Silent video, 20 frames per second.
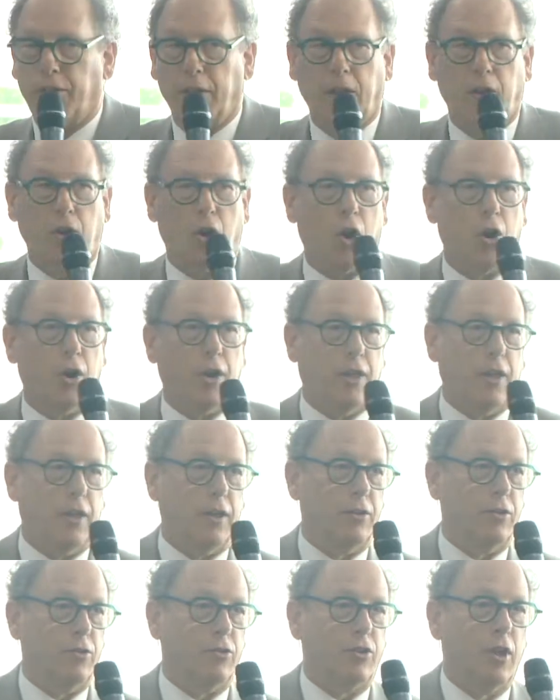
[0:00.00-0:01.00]
the
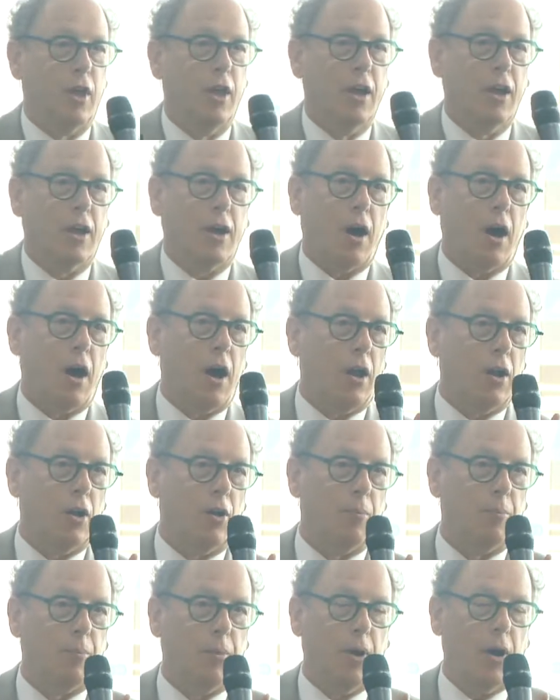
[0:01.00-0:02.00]
Guardian's
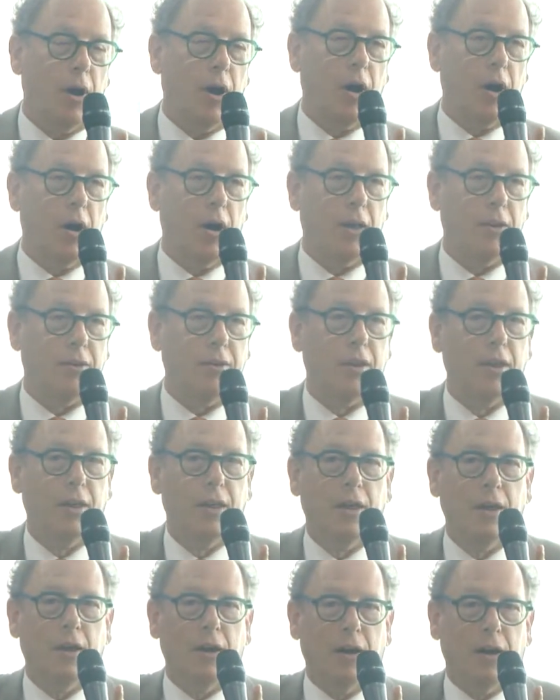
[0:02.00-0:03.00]
column on
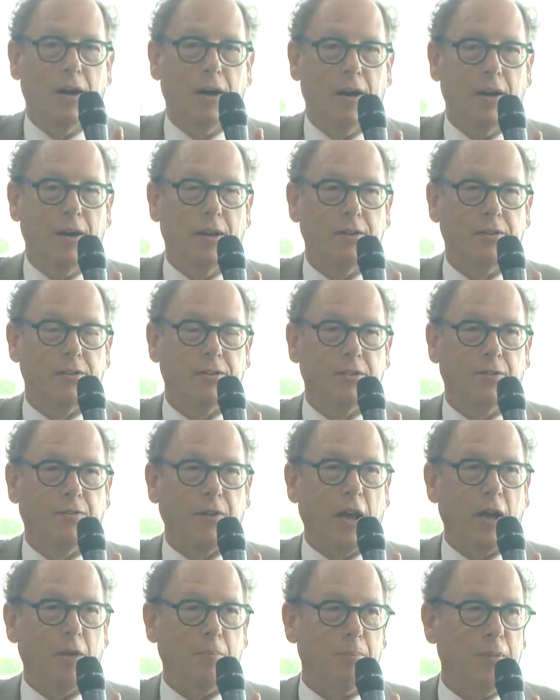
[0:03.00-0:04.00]

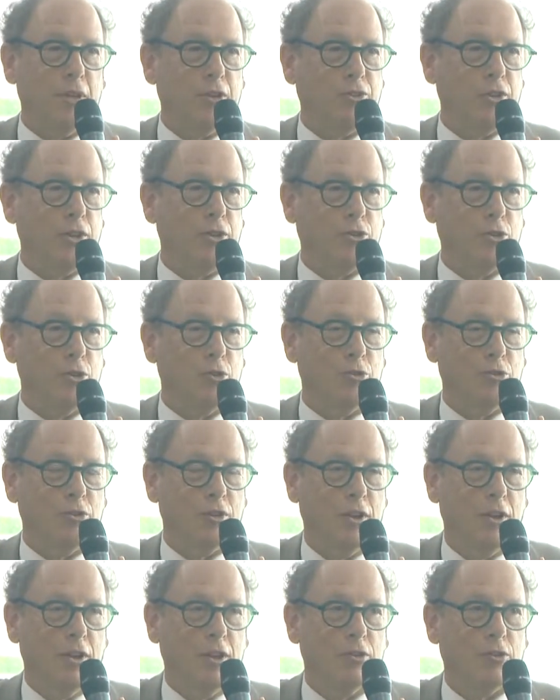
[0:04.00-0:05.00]
development issues.
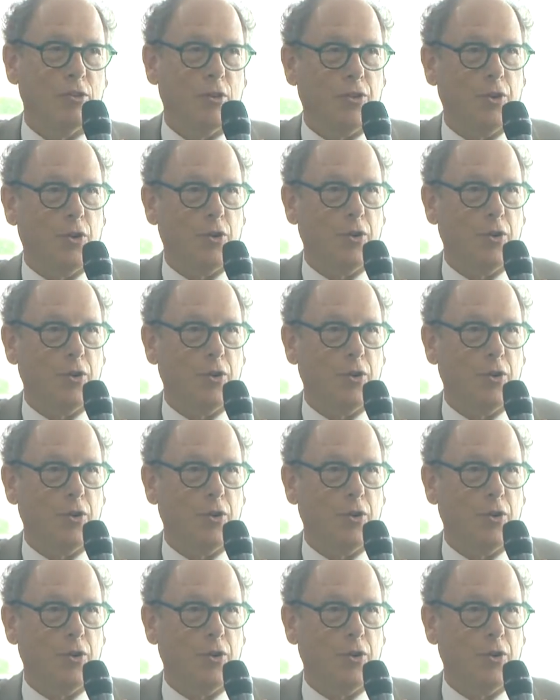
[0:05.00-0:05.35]
So they